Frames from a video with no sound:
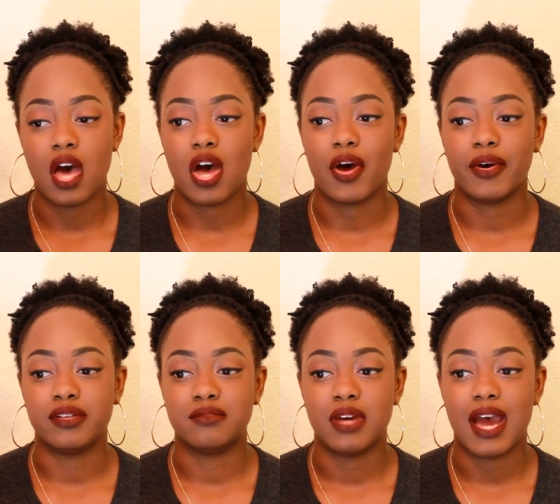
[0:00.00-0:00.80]

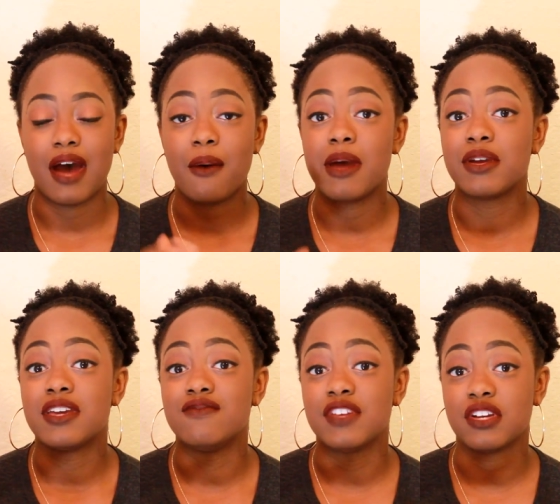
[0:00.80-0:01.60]
How I
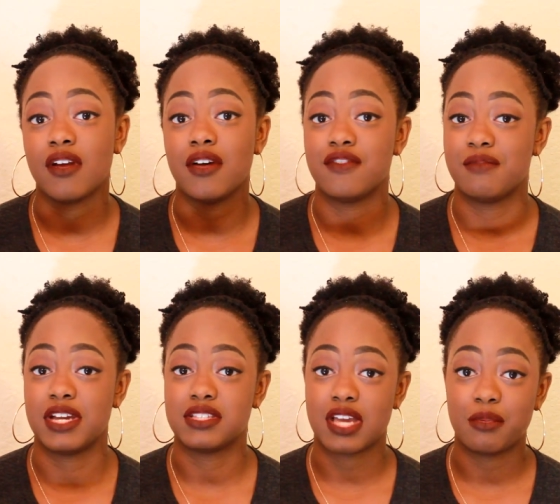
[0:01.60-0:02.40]
can figure out if
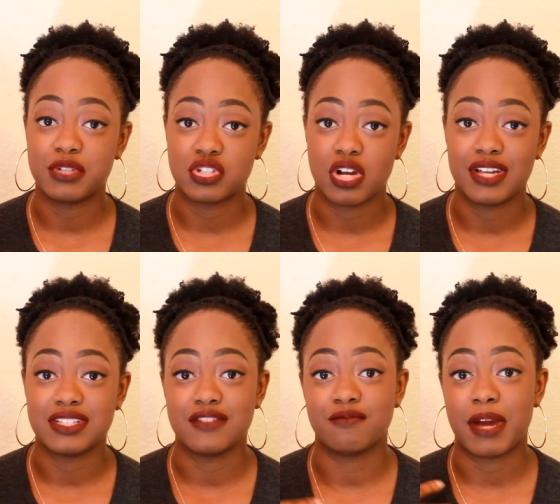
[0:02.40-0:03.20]
my scalp is dry
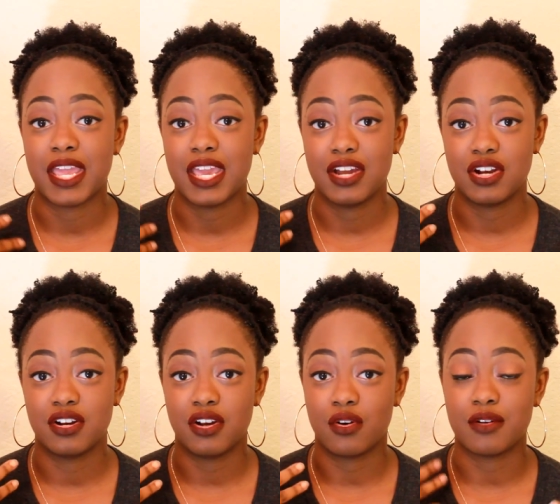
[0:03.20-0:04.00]
is if my
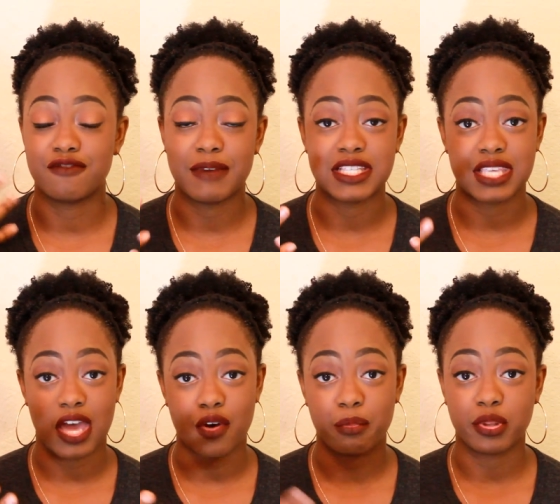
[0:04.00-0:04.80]
hair or if my
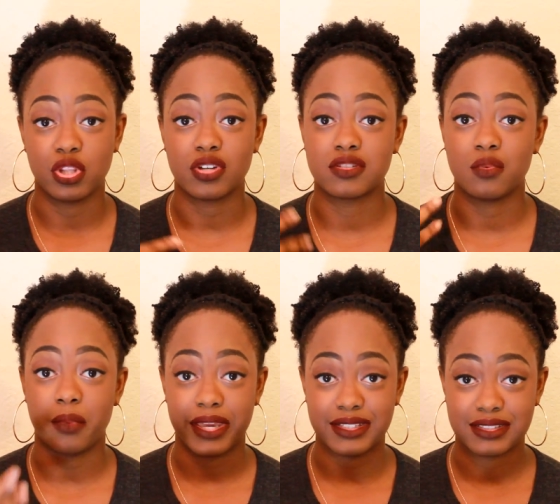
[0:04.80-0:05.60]
scalp looks
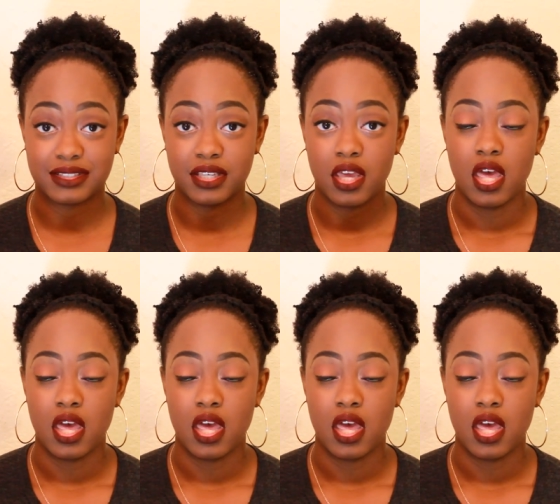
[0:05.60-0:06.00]
white.